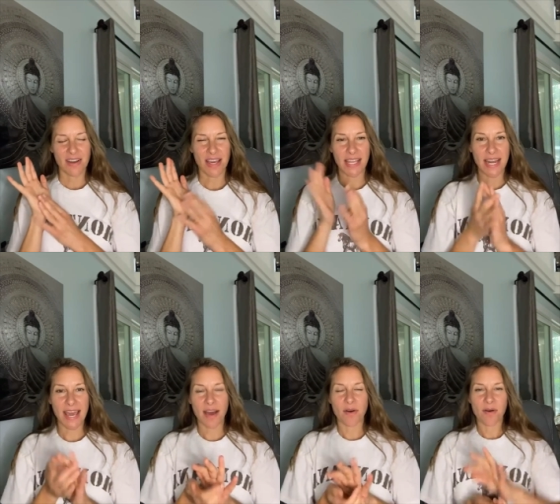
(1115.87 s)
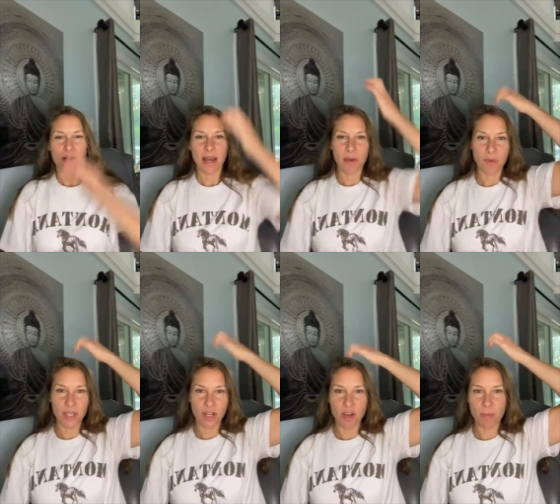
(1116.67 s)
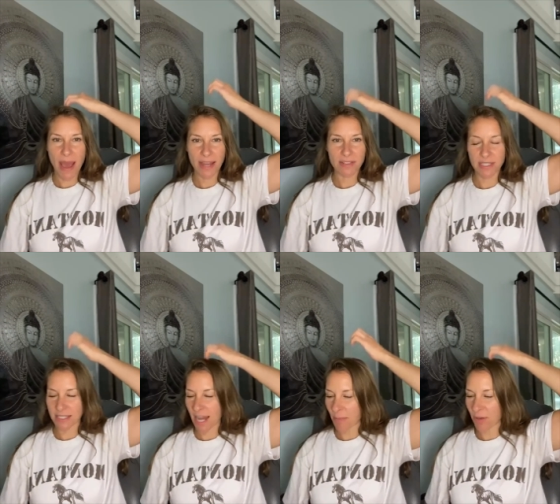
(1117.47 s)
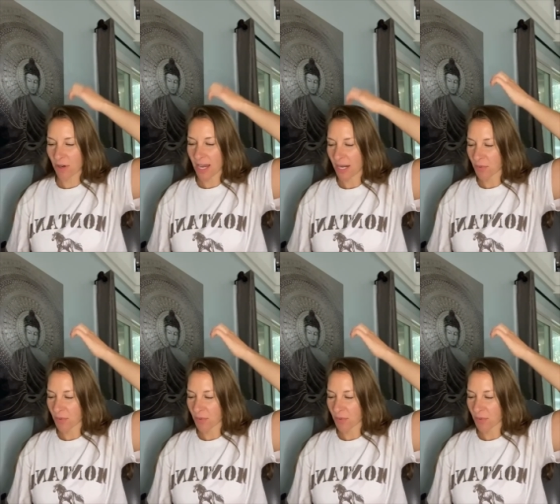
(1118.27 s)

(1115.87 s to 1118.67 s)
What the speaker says: Okay, now I want you to go back to the top of your head,